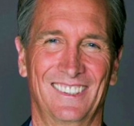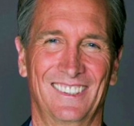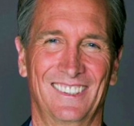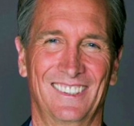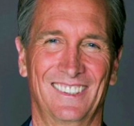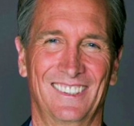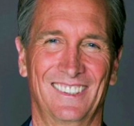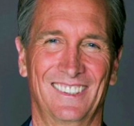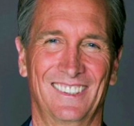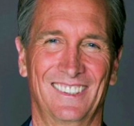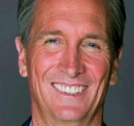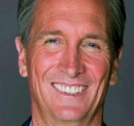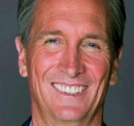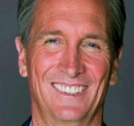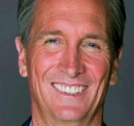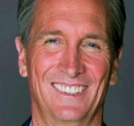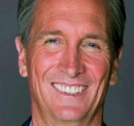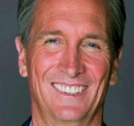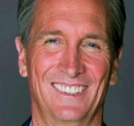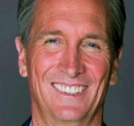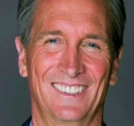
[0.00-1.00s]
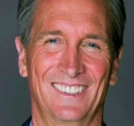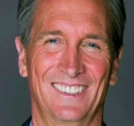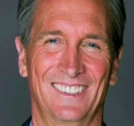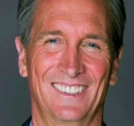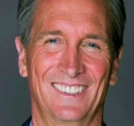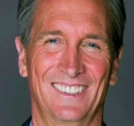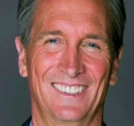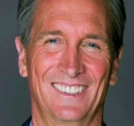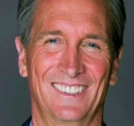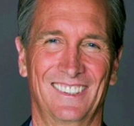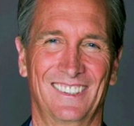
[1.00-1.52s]

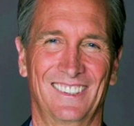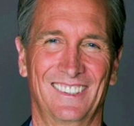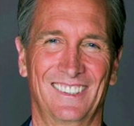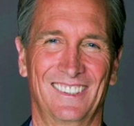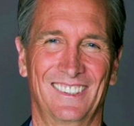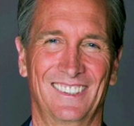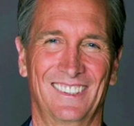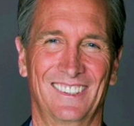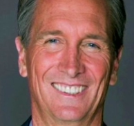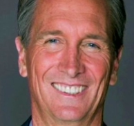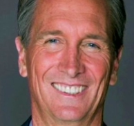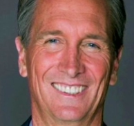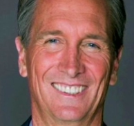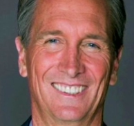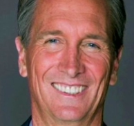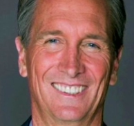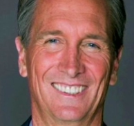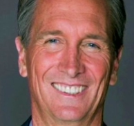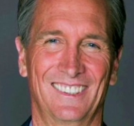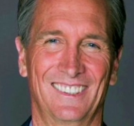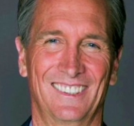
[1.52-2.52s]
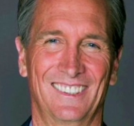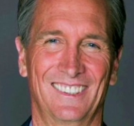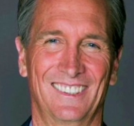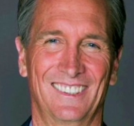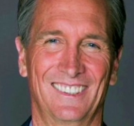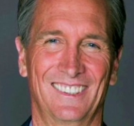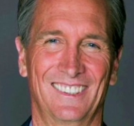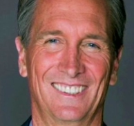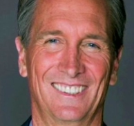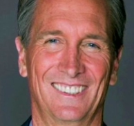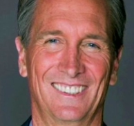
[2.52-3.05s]

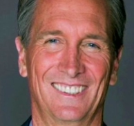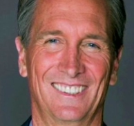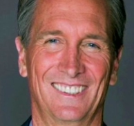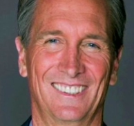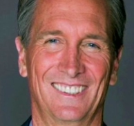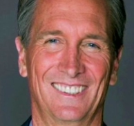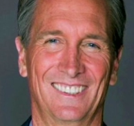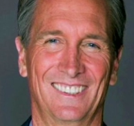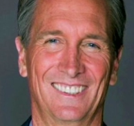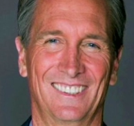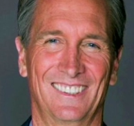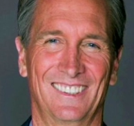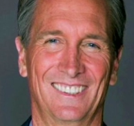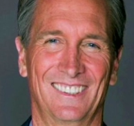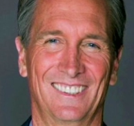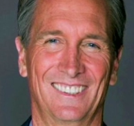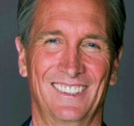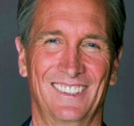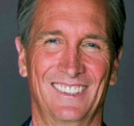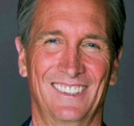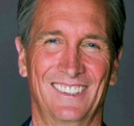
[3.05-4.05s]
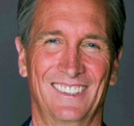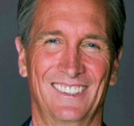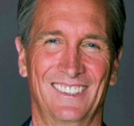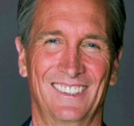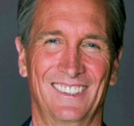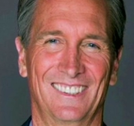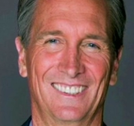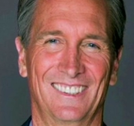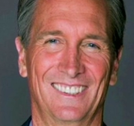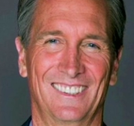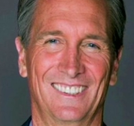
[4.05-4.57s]

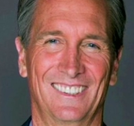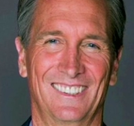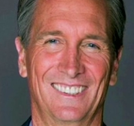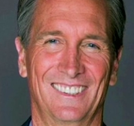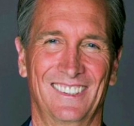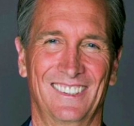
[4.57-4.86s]
This is a still picture; no speech is visible.